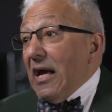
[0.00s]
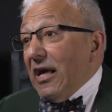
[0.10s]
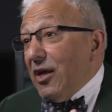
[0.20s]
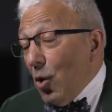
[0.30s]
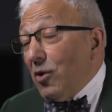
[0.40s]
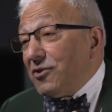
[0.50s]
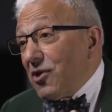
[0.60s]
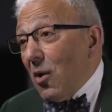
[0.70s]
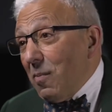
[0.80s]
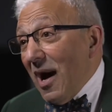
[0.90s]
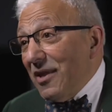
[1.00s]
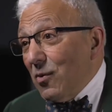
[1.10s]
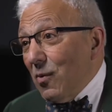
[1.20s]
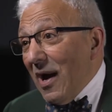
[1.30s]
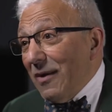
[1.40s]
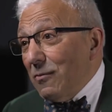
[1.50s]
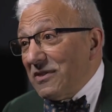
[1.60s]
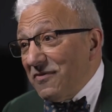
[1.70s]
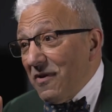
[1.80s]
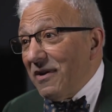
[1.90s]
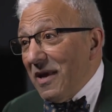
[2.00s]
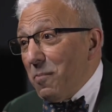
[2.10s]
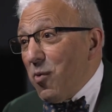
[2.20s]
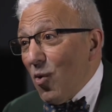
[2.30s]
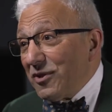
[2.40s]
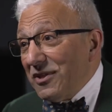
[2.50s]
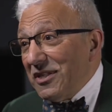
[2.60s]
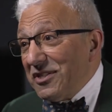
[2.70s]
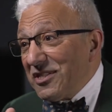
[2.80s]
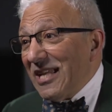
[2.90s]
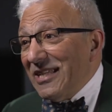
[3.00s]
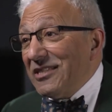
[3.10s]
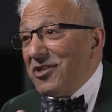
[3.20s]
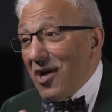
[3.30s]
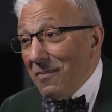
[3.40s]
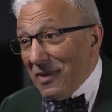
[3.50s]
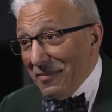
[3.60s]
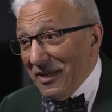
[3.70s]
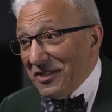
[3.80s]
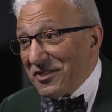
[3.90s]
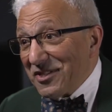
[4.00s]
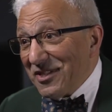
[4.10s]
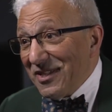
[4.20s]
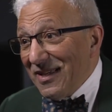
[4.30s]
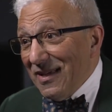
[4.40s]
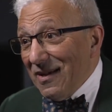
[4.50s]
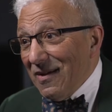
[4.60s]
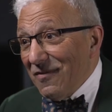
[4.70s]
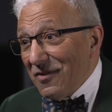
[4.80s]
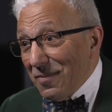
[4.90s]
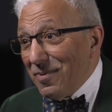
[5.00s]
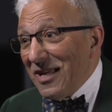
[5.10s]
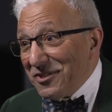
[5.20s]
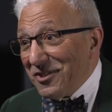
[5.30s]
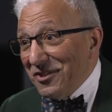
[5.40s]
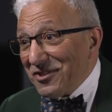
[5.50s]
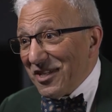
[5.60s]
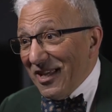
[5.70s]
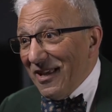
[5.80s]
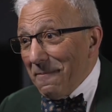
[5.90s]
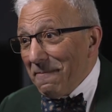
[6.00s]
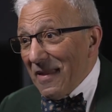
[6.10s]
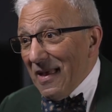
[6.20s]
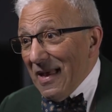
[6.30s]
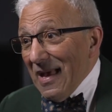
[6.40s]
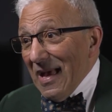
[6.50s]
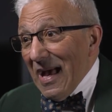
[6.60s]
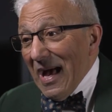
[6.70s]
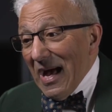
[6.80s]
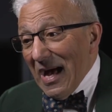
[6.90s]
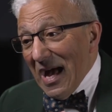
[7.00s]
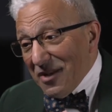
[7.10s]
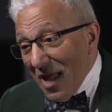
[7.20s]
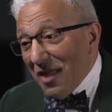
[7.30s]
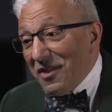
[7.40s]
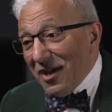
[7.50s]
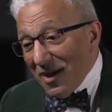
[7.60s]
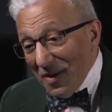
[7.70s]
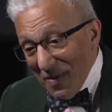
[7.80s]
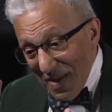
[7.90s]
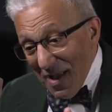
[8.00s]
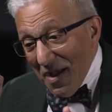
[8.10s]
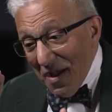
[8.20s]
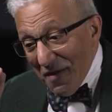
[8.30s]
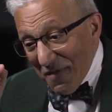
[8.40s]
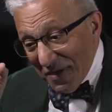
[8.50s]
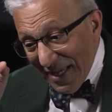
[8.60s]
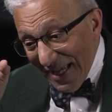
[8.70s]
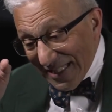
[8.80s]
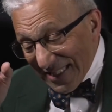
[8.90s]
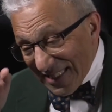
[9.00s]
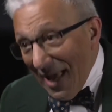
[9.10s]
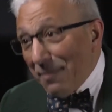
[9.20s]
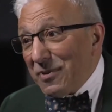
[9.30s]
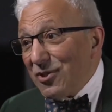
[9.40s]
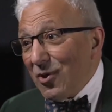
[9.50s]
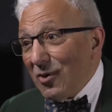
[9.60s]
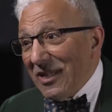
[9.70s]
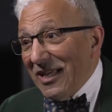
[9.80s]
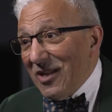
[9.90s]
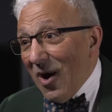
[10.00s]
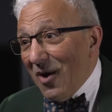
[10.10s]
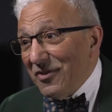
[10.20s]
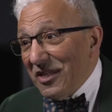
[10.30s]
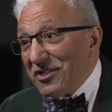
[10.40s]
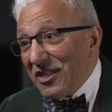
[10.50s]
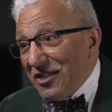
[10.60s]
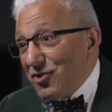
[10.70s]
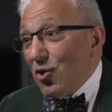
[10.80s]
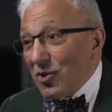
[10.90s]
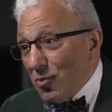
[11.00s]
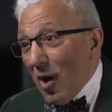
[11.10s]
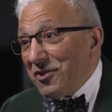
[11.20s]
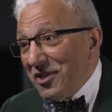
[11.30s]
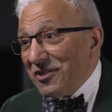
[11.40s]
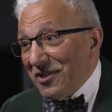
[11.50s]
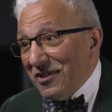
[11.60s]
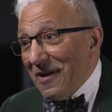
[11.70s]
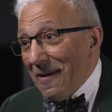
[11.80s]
He also, by the way, was very important in setting term limits for the presidency. Another exceptional leader on this is George Washington.